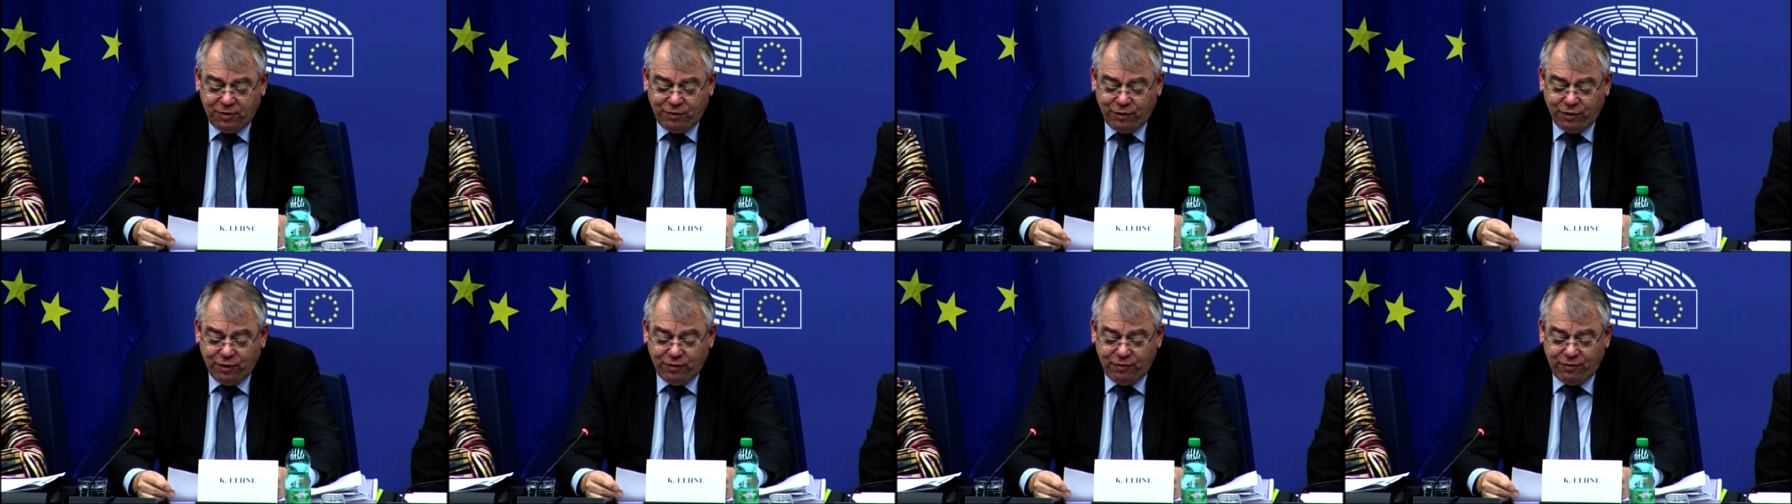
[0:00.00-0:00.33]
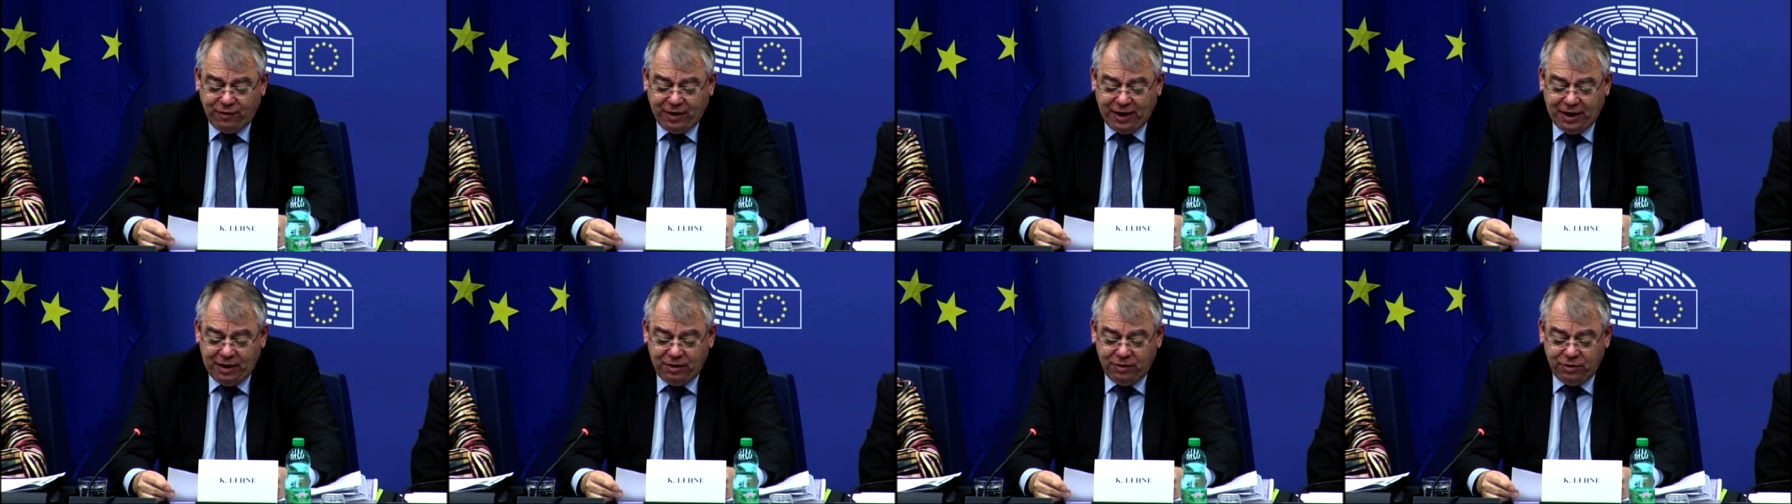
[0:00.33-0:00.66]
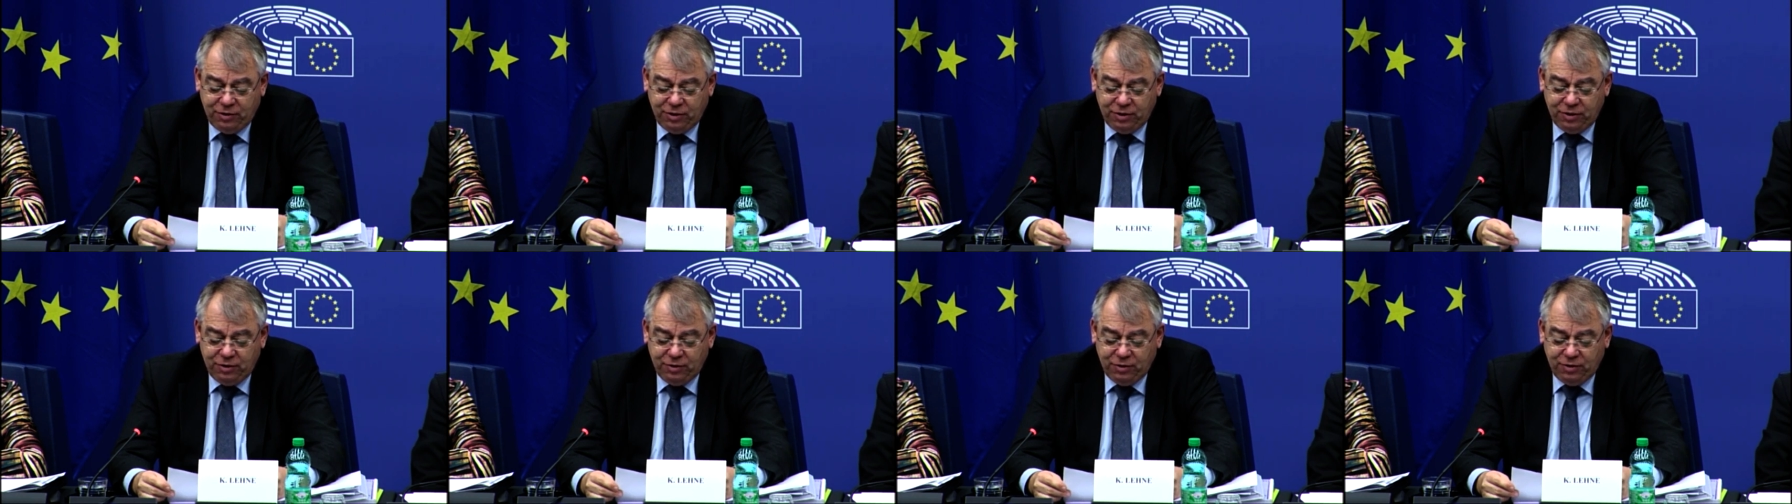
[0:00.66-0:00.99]
costs of
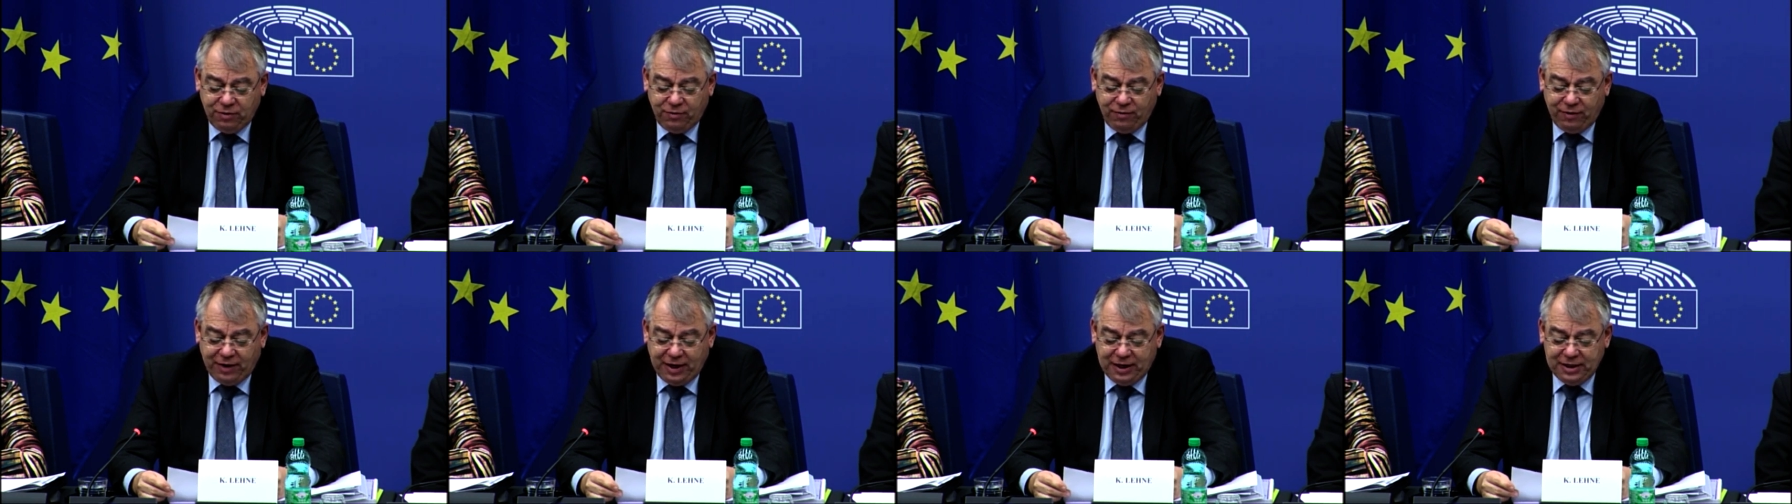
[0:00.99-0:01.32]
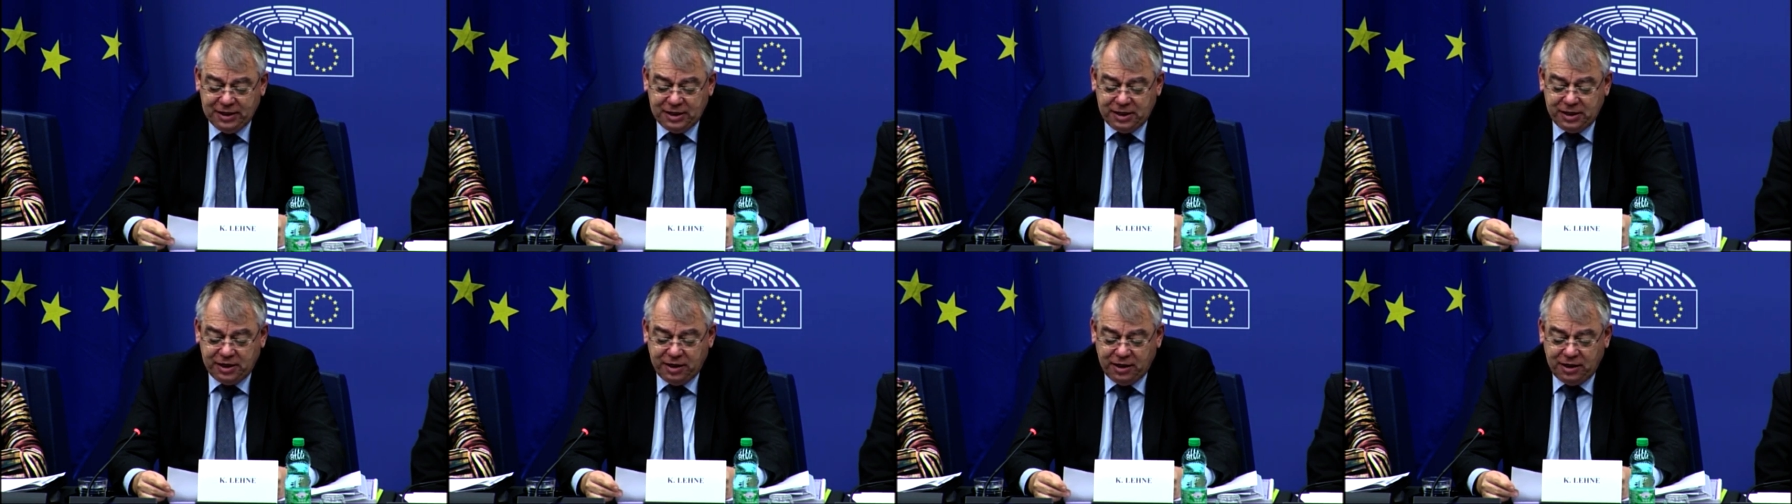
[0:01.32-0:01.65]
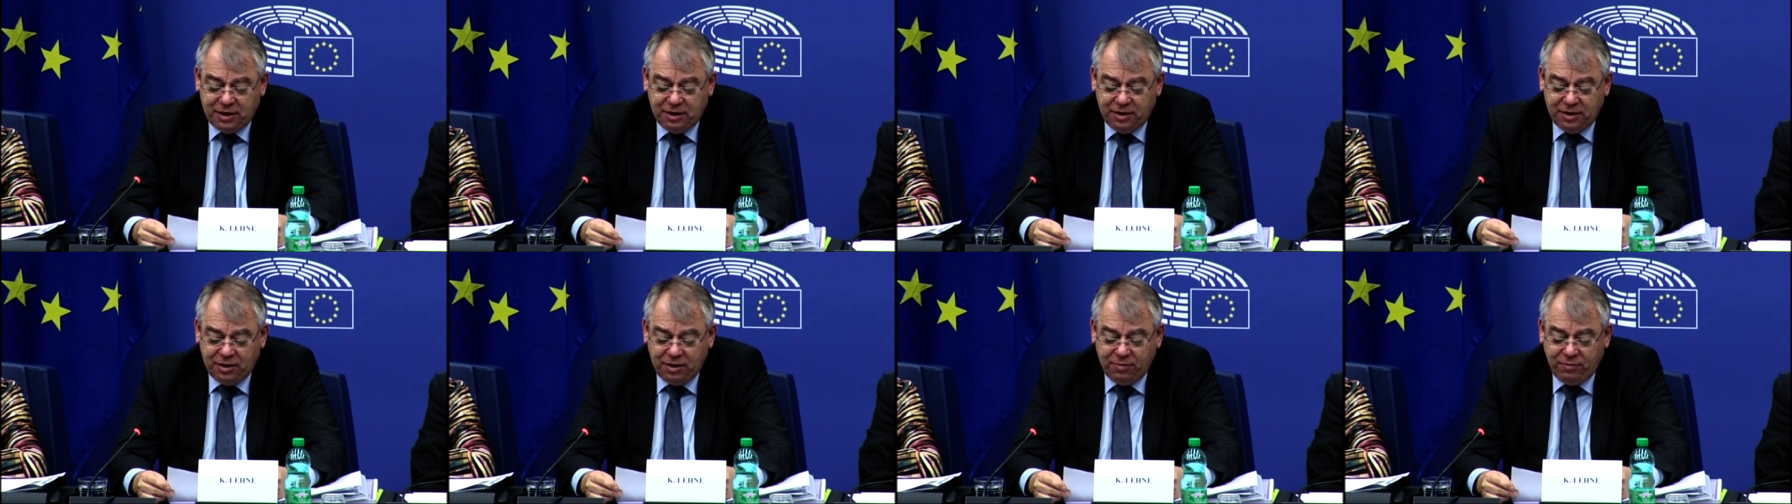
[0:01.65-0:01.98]
uh, more
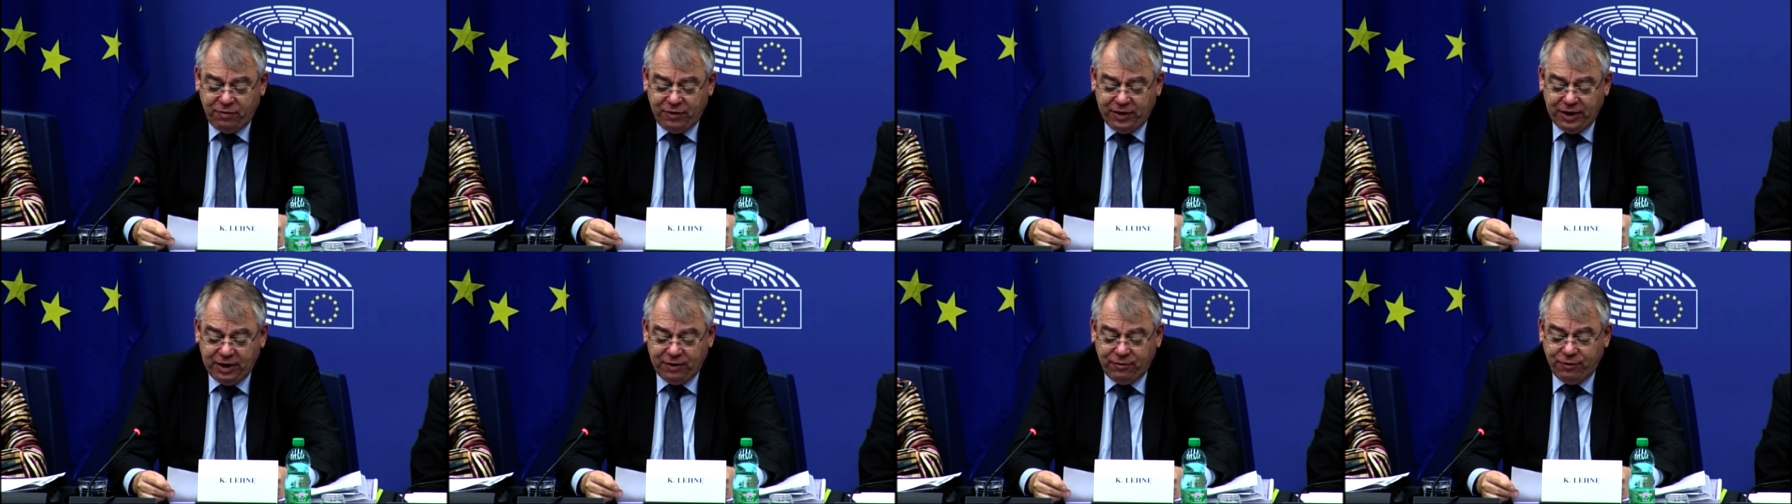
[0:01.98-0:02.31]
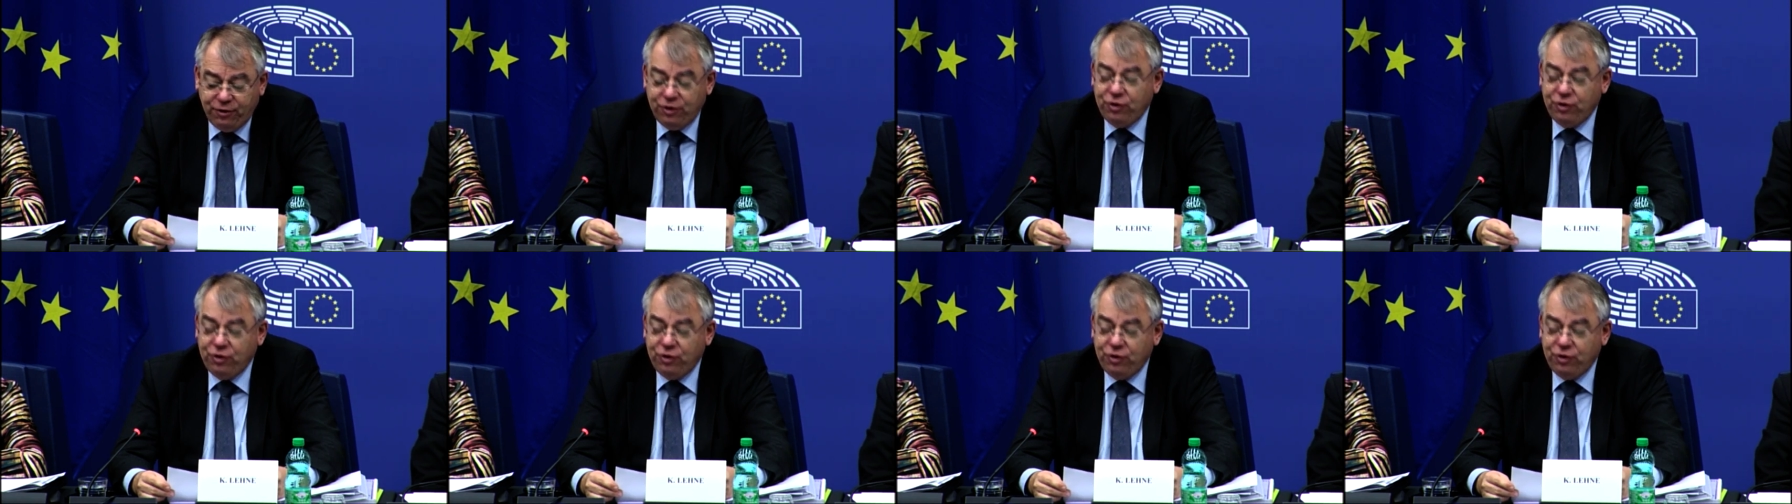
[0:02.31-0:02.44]
than two hundred